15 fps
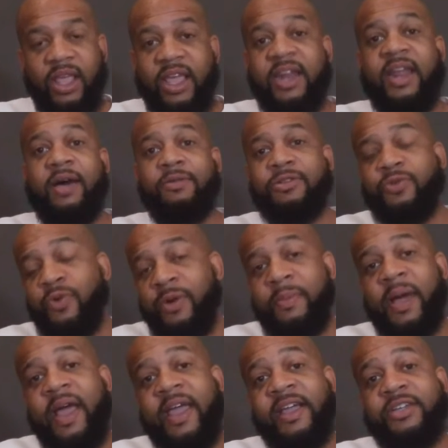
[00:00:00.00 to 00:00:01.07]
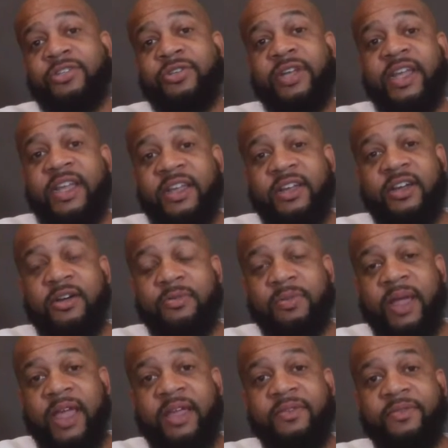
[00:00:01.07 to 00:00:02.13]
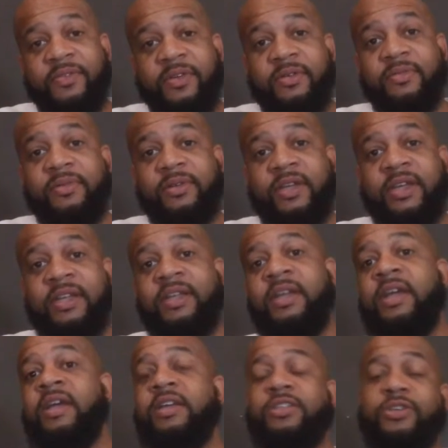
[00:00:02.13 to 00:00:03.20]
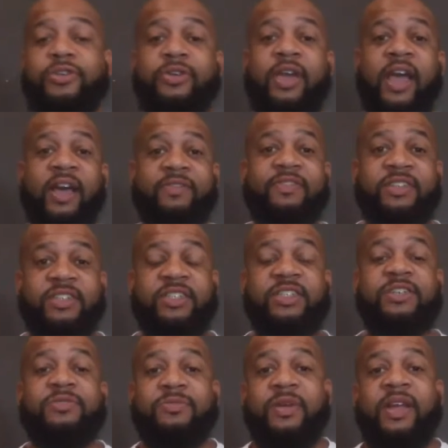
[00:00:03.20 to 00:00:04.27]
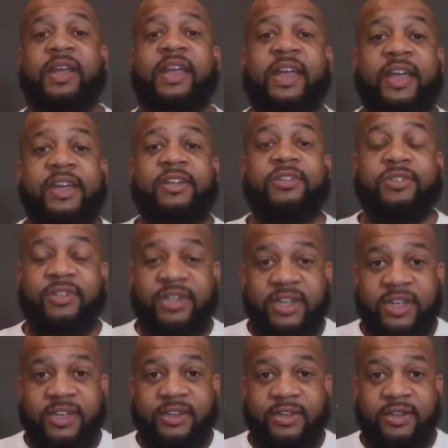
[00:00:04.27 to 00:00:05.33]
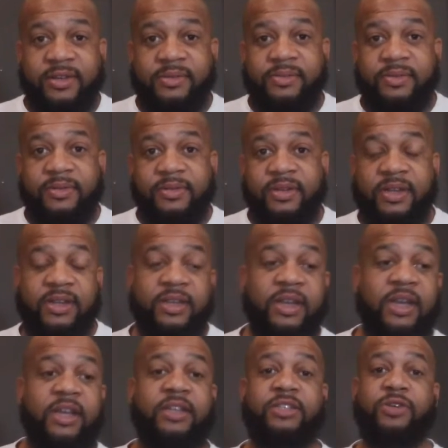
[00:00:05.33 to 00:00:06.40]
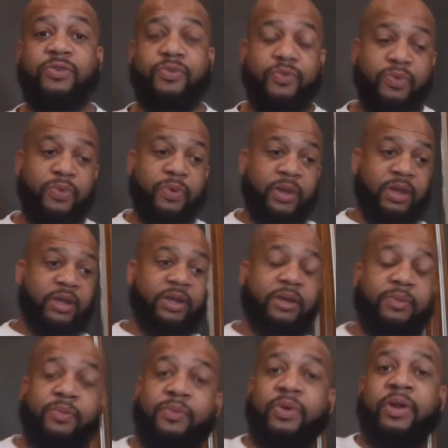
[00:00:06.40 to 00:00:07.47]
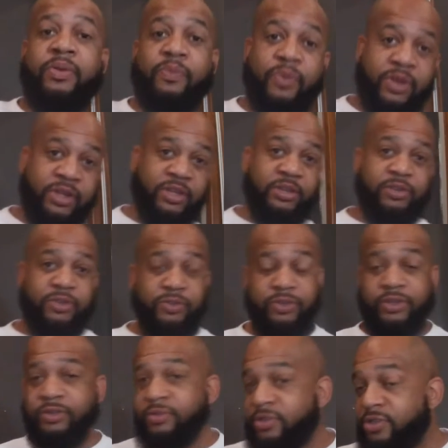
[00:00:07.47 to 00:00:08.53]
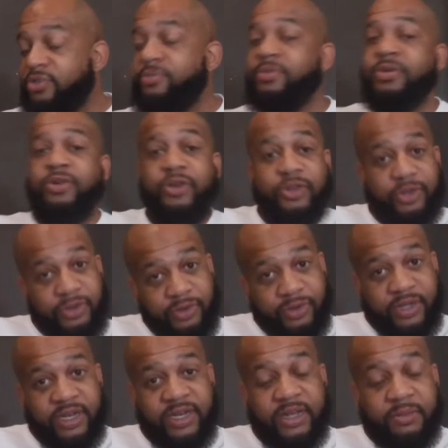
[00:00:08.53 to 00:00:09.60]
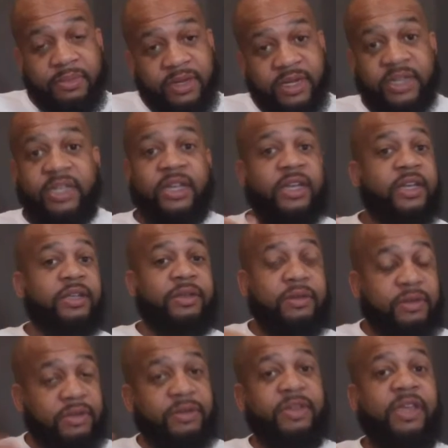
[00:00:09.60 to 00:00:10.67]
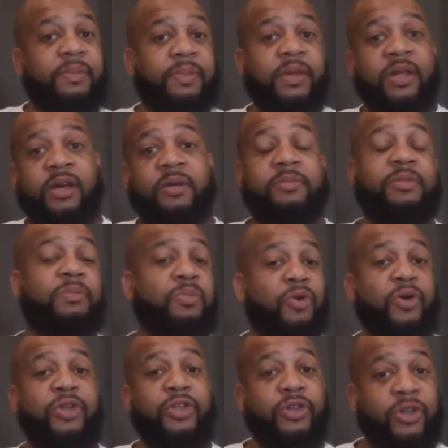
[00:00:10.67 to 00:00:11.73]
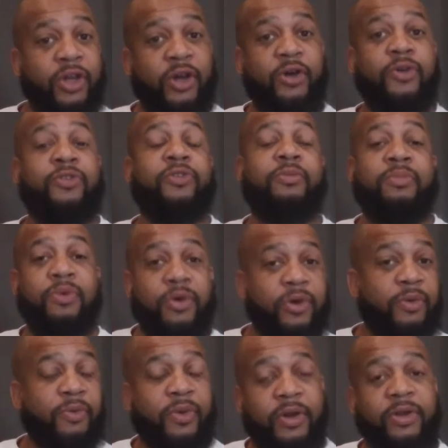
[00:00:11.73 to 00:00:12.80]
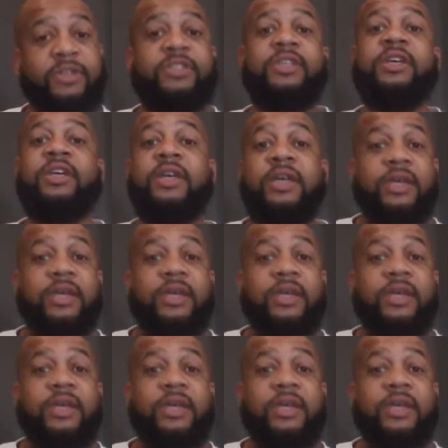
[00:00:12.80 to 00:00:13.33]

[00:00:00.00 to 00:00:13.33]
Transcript: and that was where my extra income came from okay so you have to generate extra income okay so uh, and when you do youtube you know you're gonna get that money in you keep it up the more you go the more it works